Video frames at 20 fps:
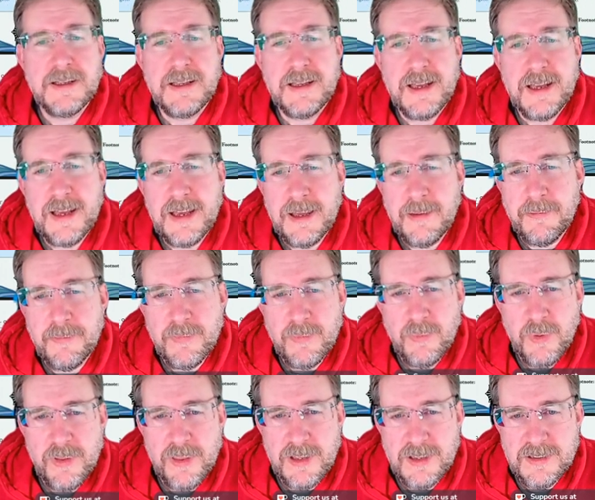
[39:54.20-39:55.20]
Um,
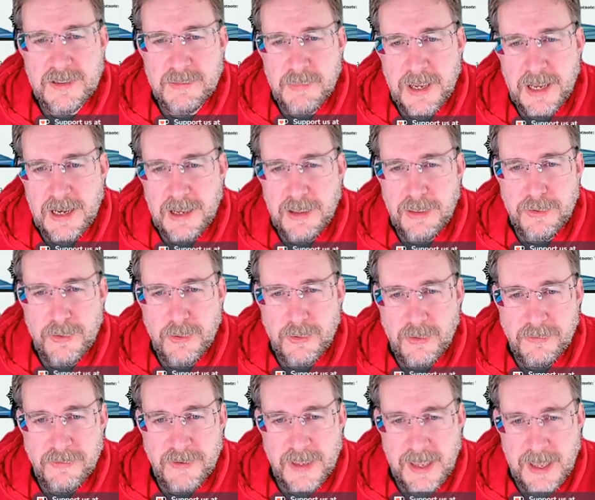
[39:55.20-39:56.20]
whether it's melee, thrown
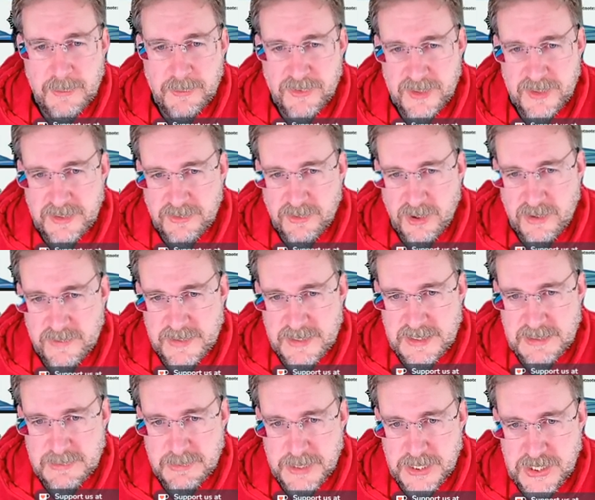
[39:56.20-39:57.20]
or firearms, this
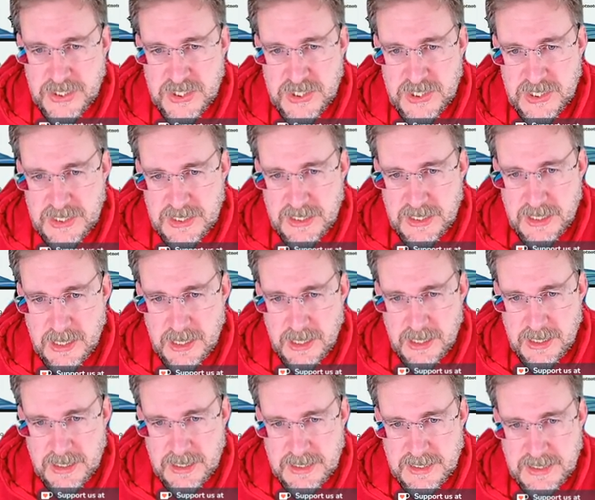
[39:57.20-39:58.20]
governs which
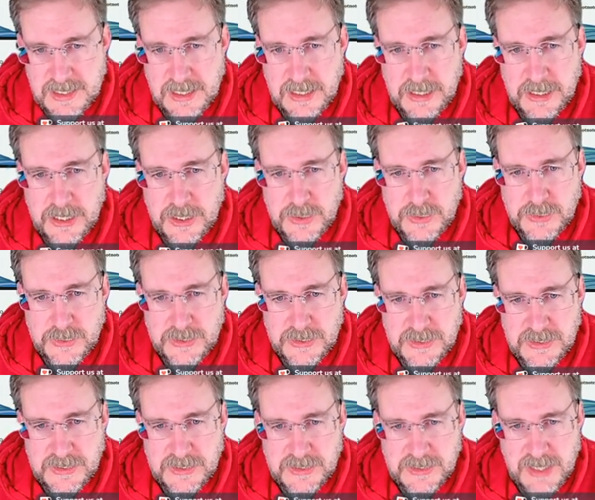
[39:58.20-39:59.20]
uh, skill it
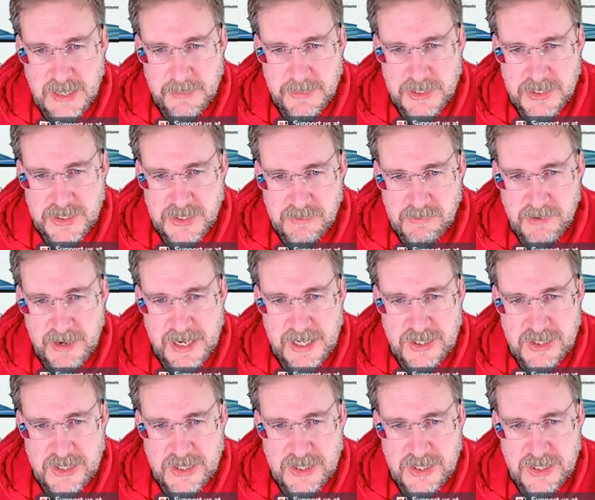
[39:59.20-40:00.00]
uses, damage and range.